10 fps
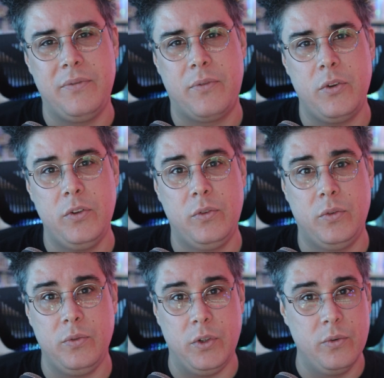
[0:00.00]
for you
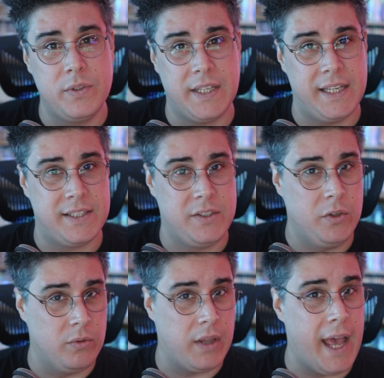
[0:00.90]
to use as
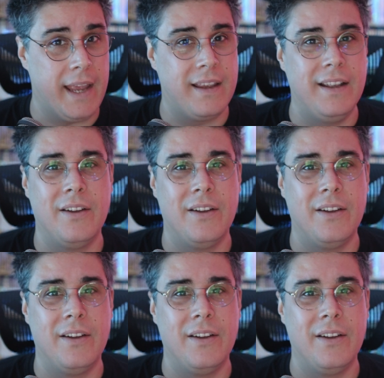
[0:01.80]
you like.